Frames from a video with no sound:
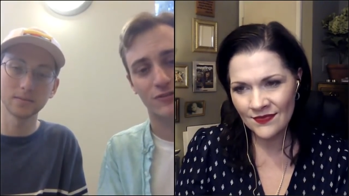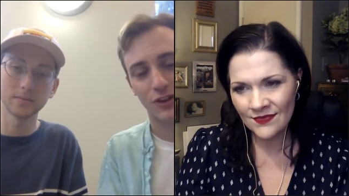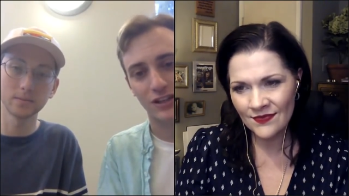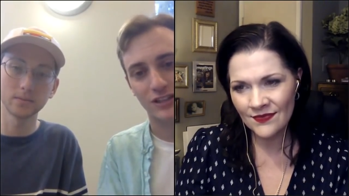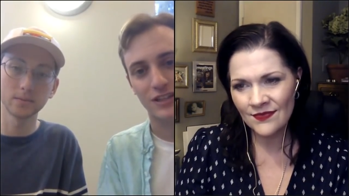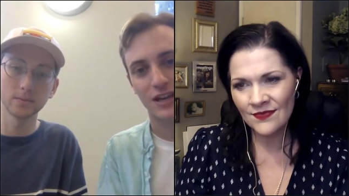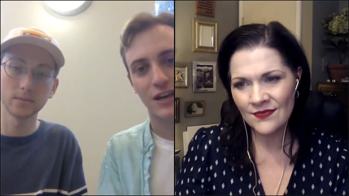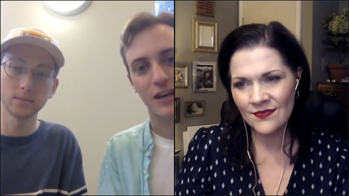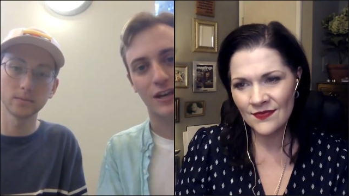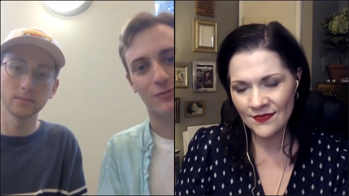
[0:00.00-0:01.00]
Speaker 1: for us,
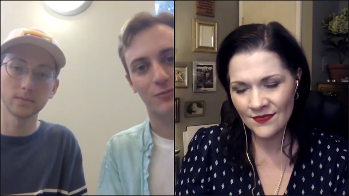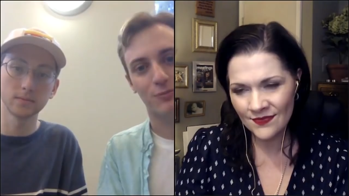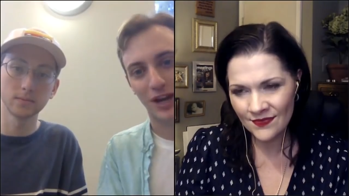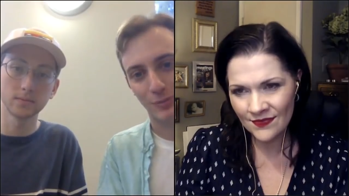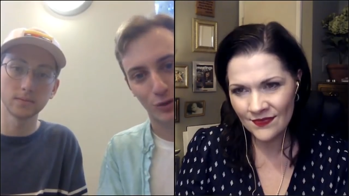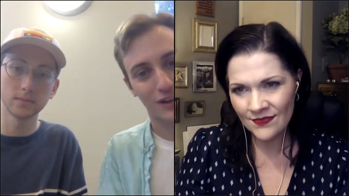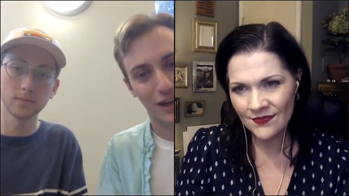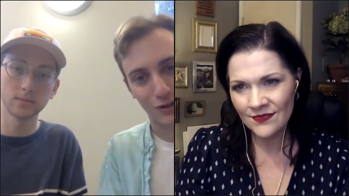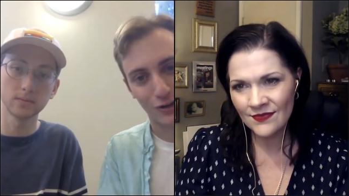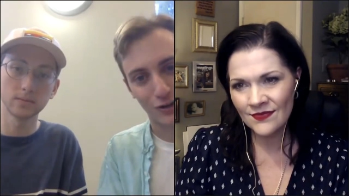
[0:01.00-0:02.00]
by
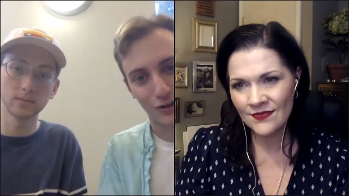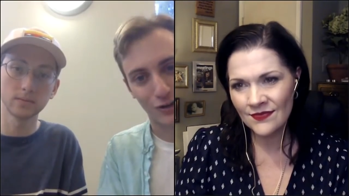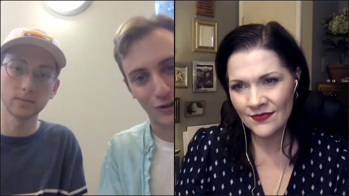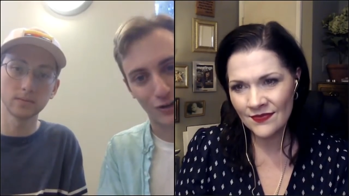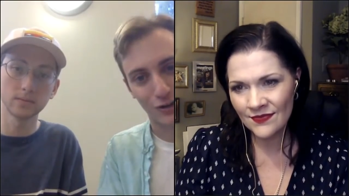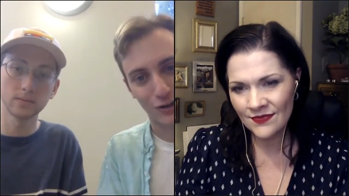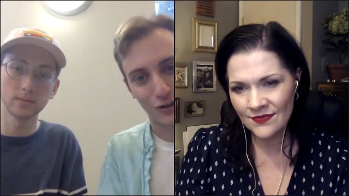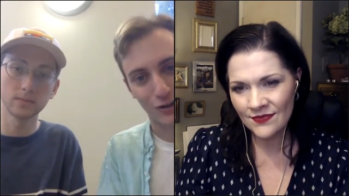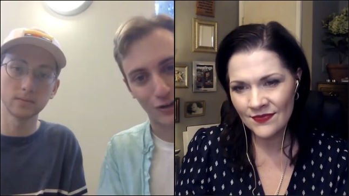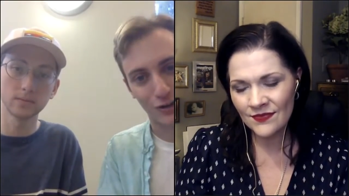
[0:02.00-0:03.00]
putting energy and
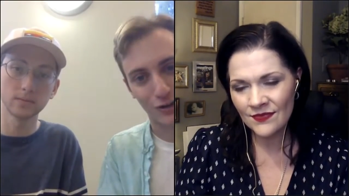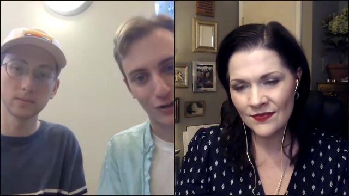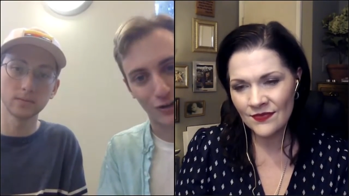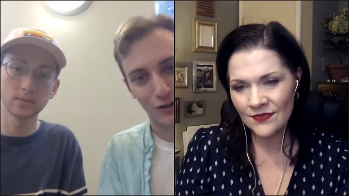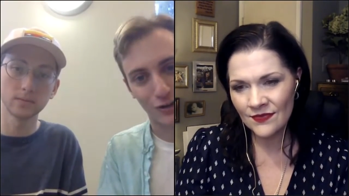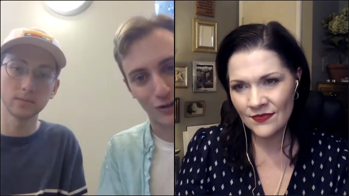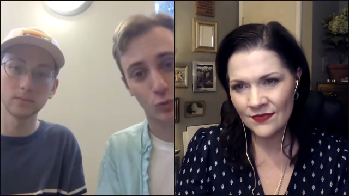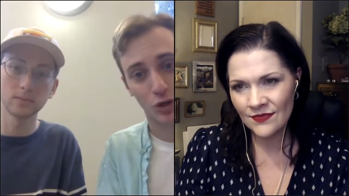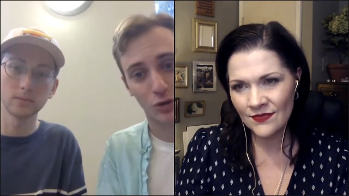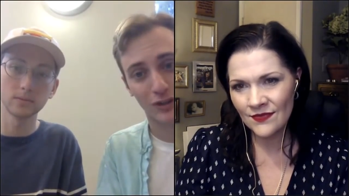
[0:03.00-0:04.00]
getting energy from the people you
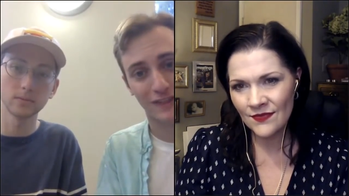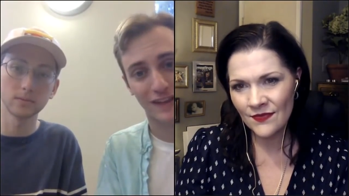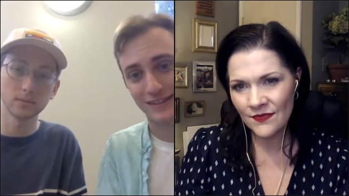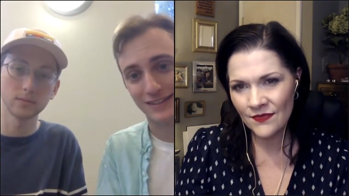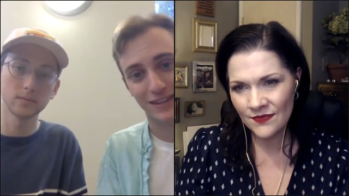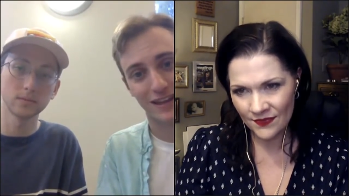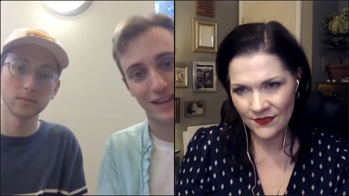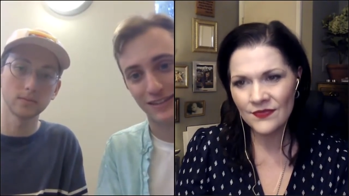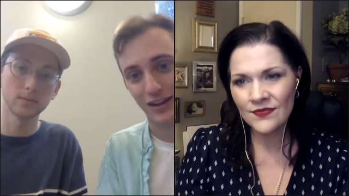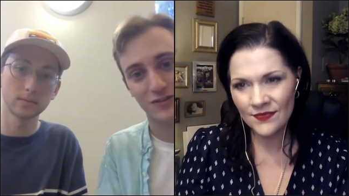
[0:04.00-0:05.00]
work with, that's
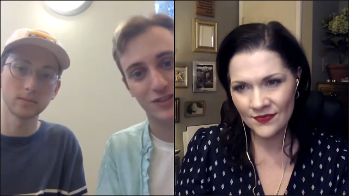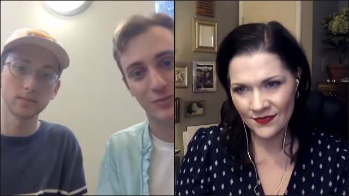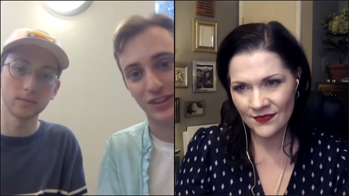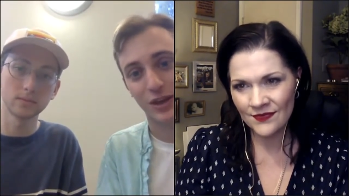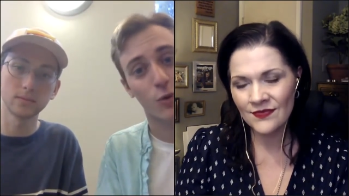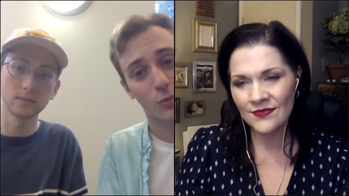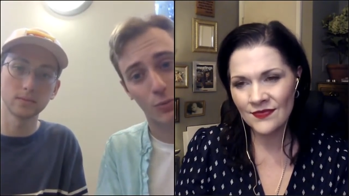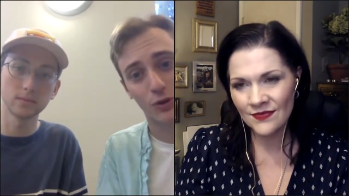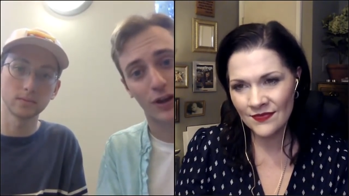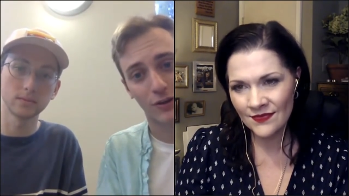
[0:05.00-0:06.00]
that's kind of something that won't
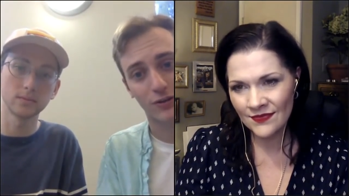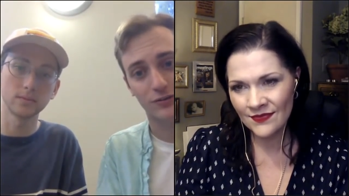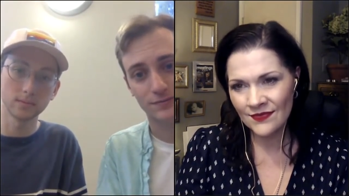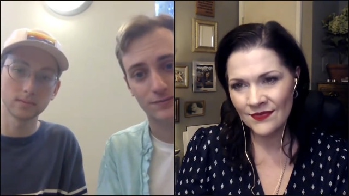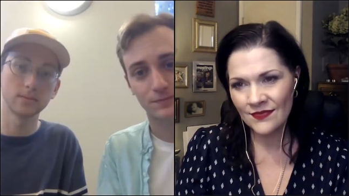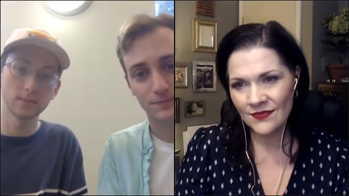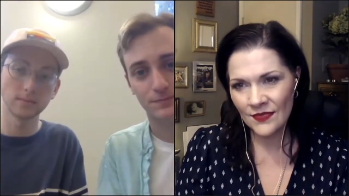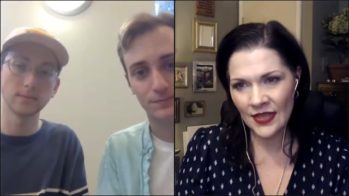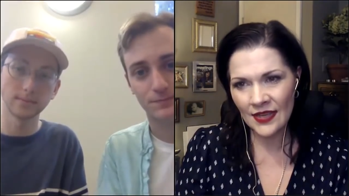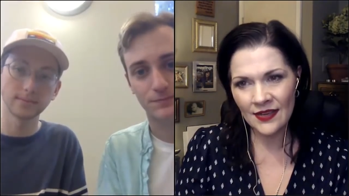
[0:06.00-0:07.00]
burn
Speaker 2: out.
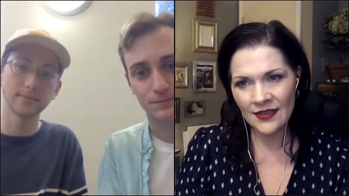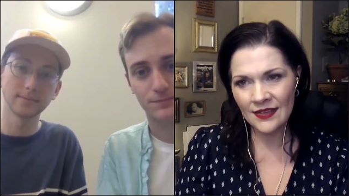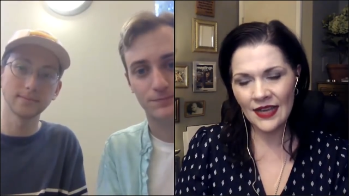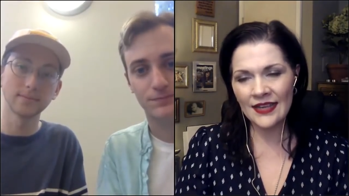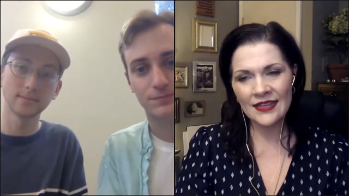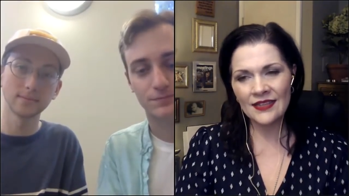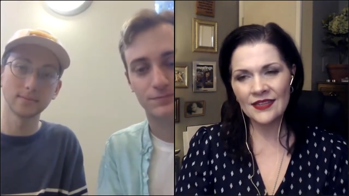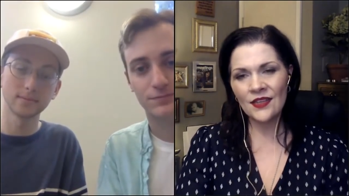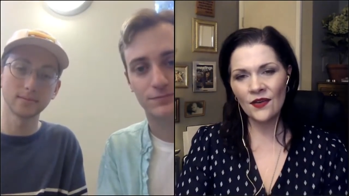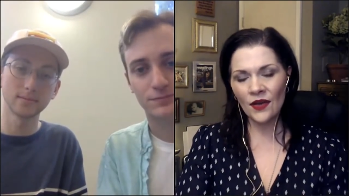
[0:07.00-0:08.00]
Yeah, I,
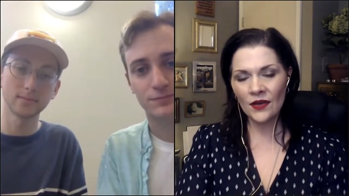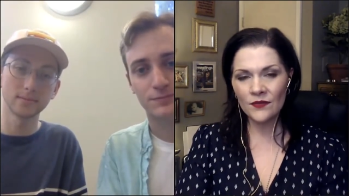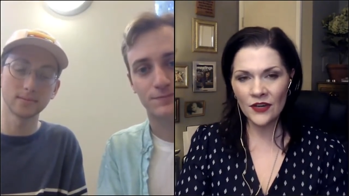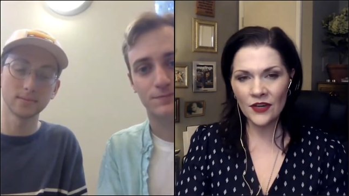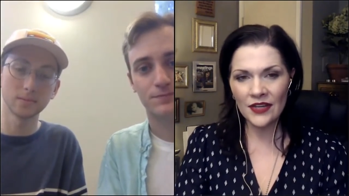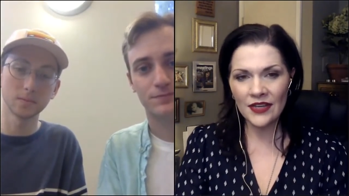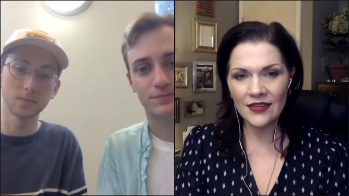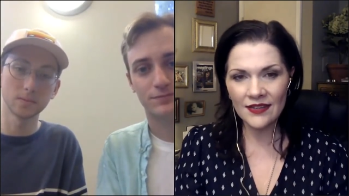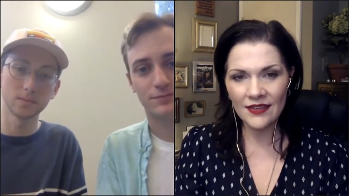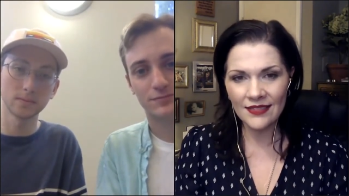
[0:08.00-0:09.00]
you know, I'm
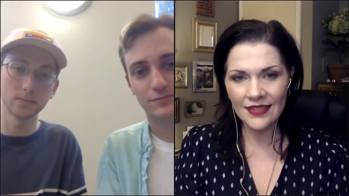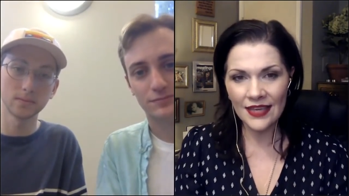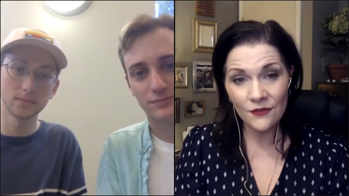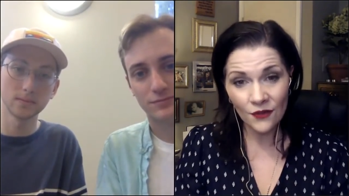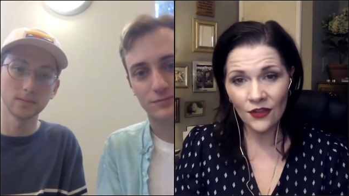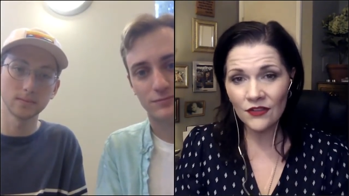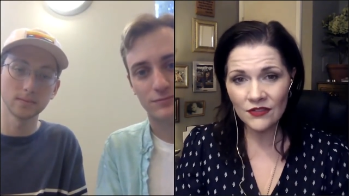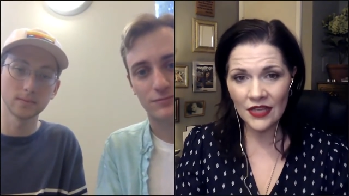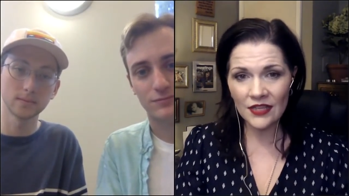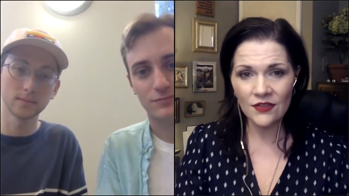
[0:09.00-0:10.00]
very thankful
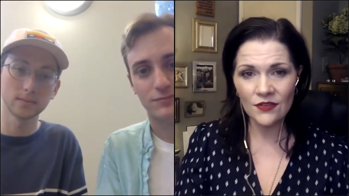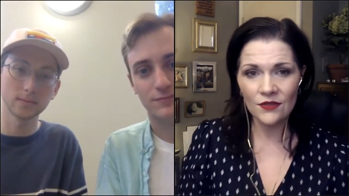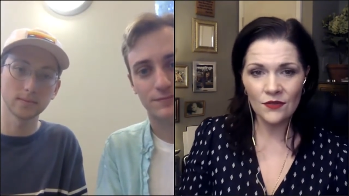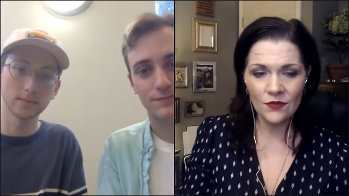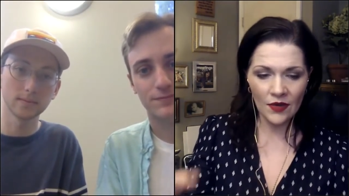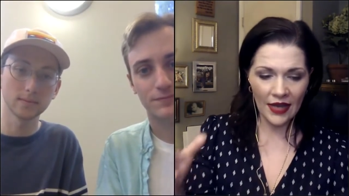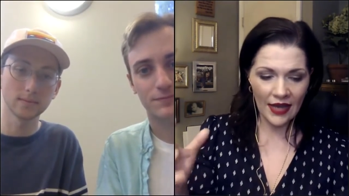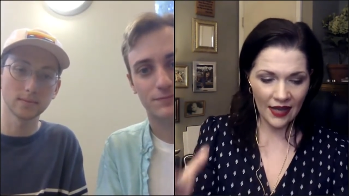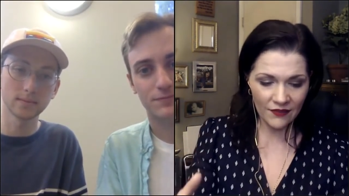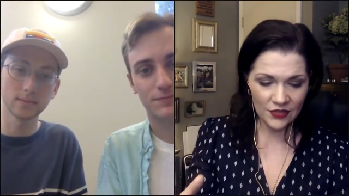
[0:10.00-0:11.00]
that you
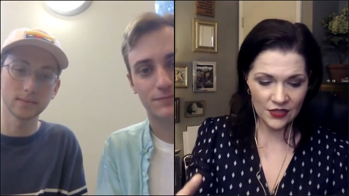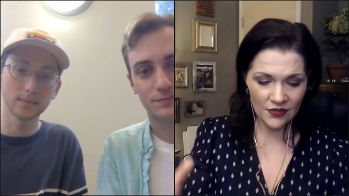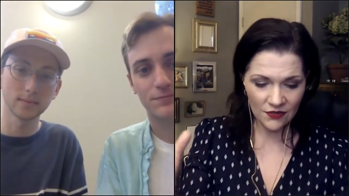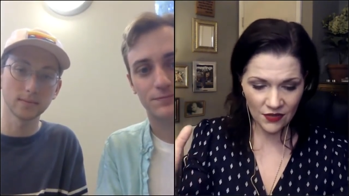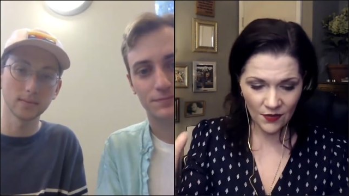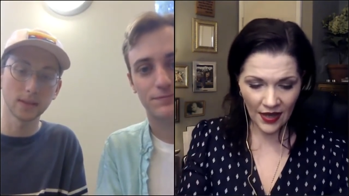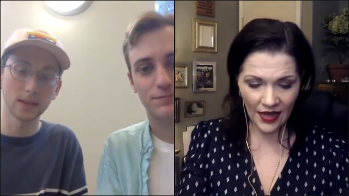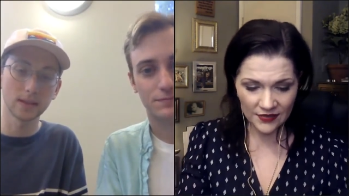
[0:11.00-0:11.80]
have each other, that you have